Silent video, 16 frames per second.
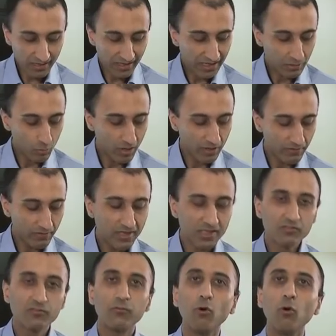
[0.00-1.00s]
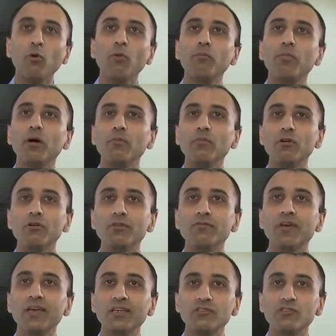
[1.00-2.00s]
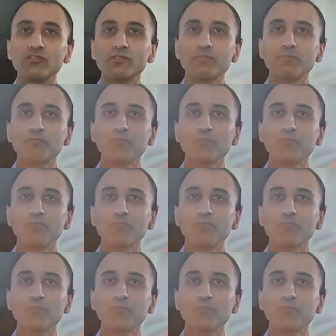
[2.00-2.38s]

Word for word: in one of these four pulmonary veins.